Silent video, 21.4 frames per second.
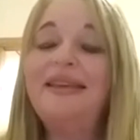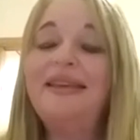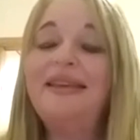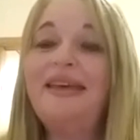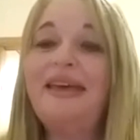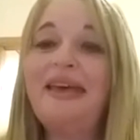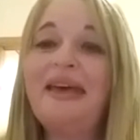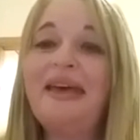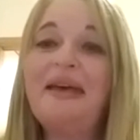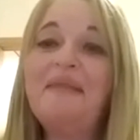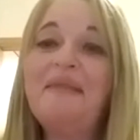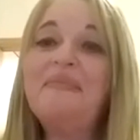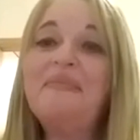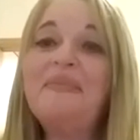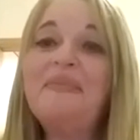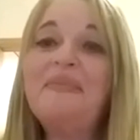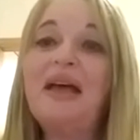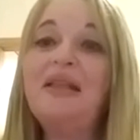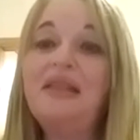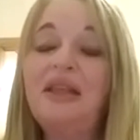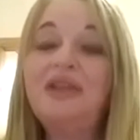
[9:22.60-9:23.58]

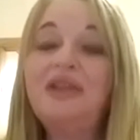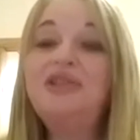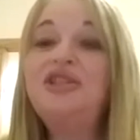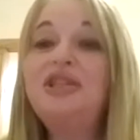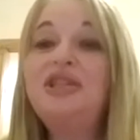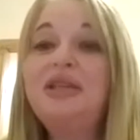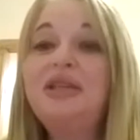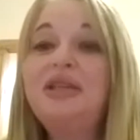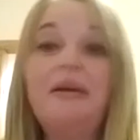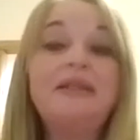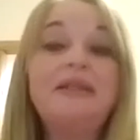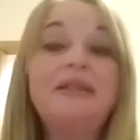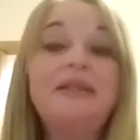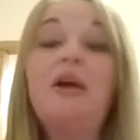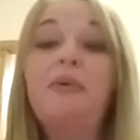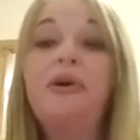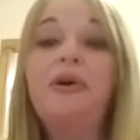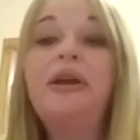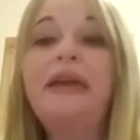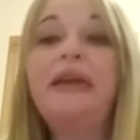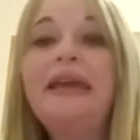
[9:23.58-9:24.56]
At lunchtime, I
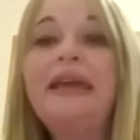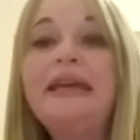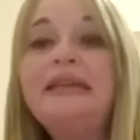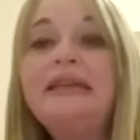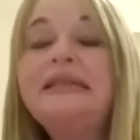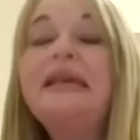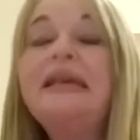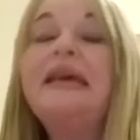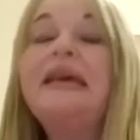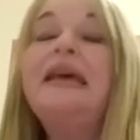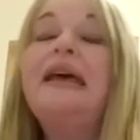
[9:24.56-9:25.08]
start work at 8.